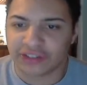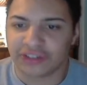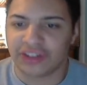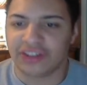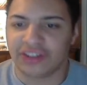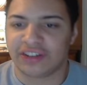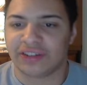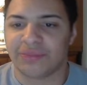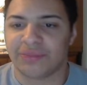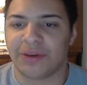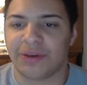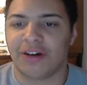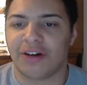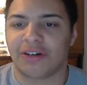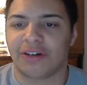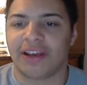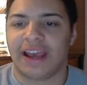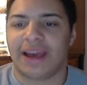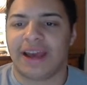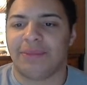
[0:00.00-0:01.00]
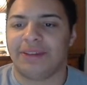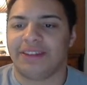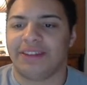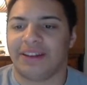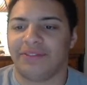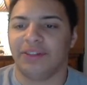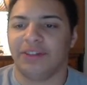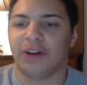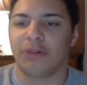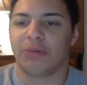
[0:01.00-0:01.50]
in small cabins
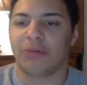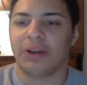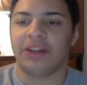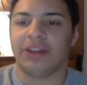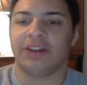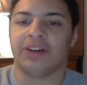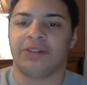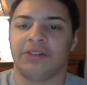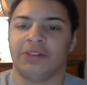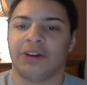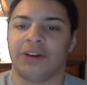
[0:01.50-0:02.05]
have no window, no